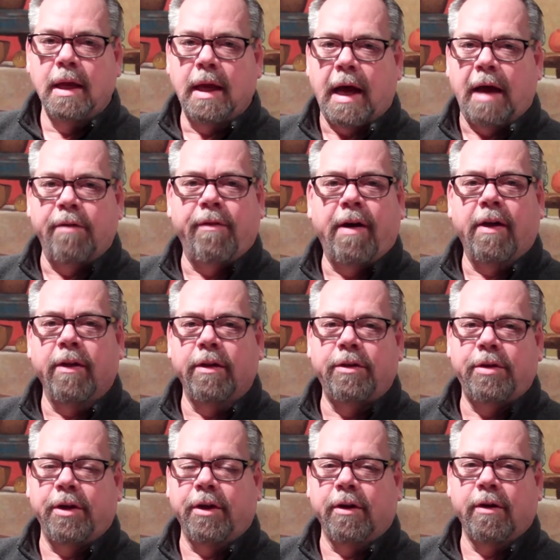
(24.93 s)
I
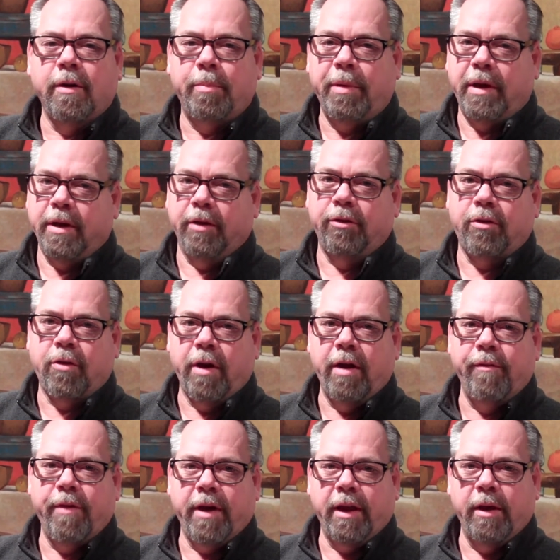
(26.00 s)
volunteer because Grand
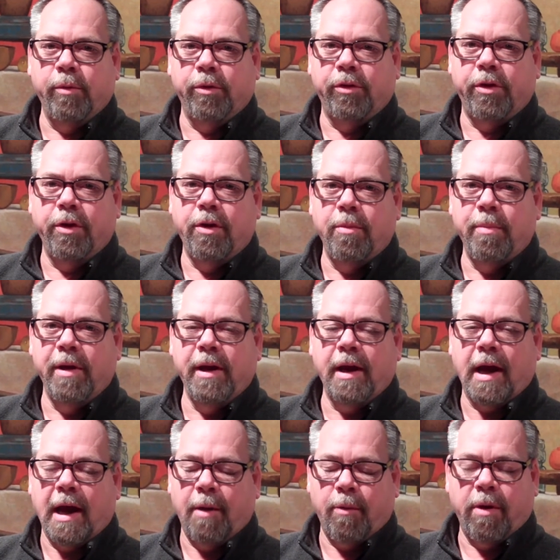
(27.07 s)
Valley was good to me.
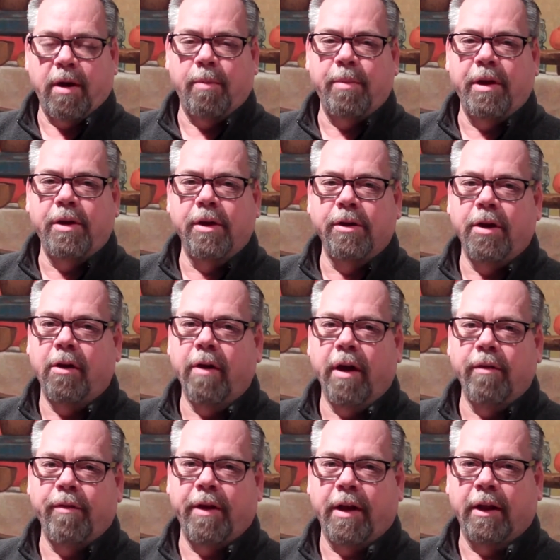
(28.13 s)
I want to be good to Grand
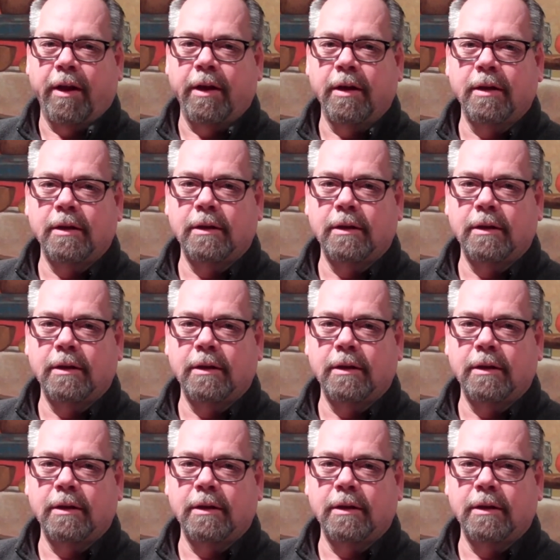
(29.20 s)
Valley.